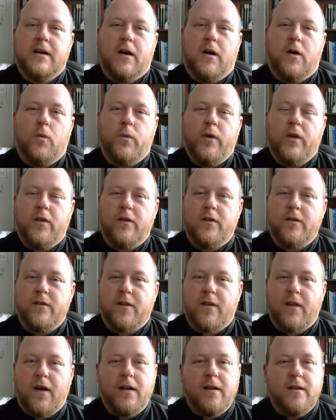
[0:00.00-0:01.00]
We learned a
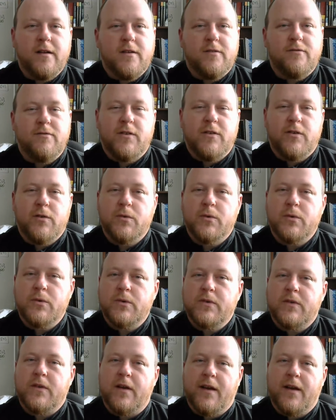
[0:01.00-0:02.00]
lot of different
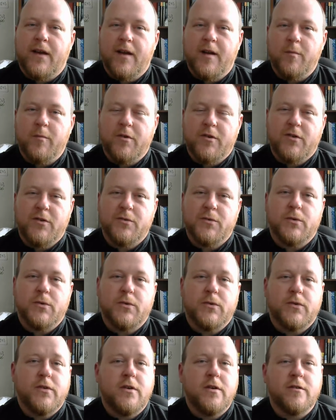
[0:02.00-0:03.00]
tools like Amber
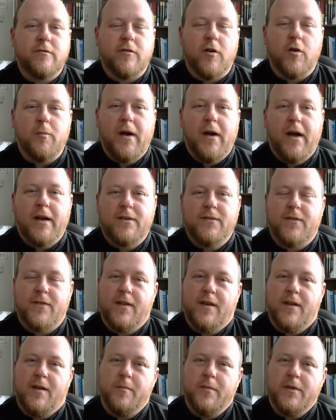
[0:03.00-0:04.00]
tools, GROMACS for
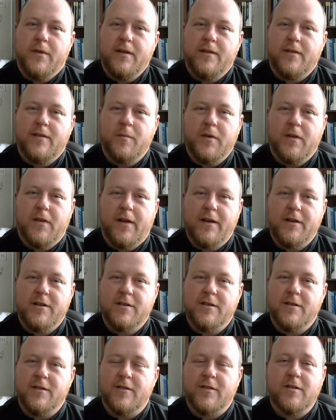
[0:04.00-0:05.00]
the MD
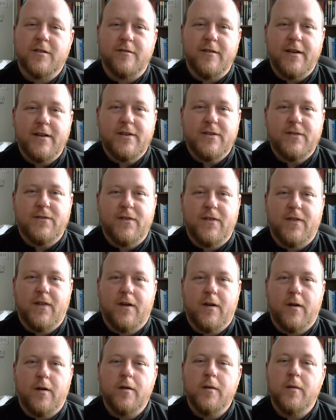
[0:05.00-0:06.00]
simulations, GRACE for
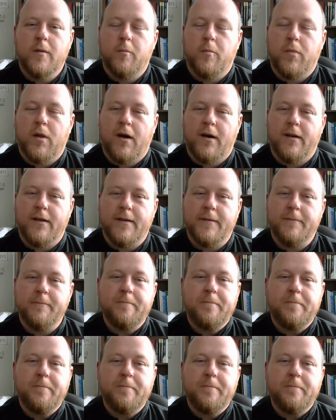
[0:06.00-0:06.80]
the plotting.